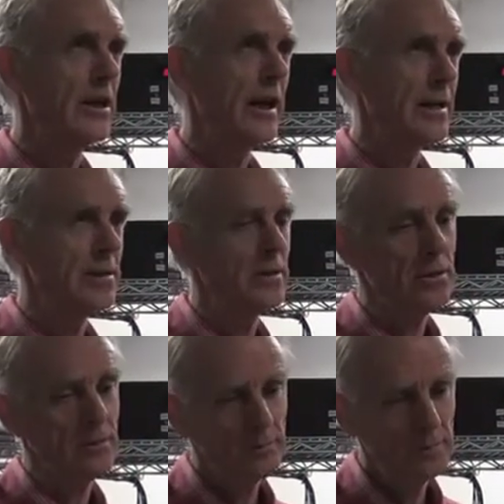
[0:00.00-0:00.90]
gases
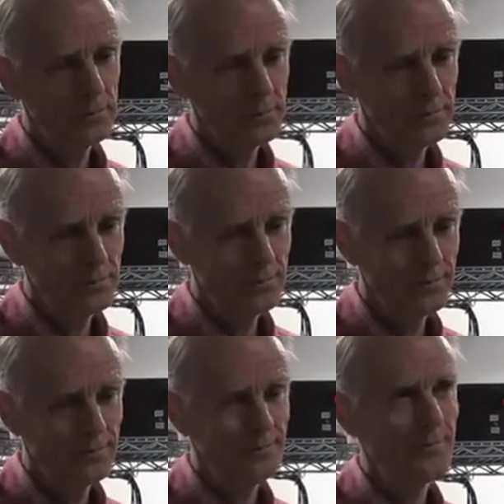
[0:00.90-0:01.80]

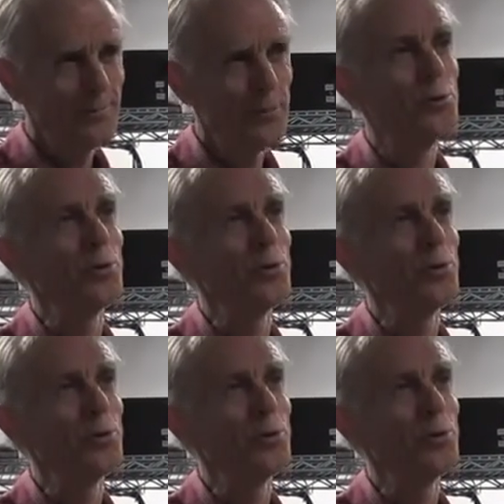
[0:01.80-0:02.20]
to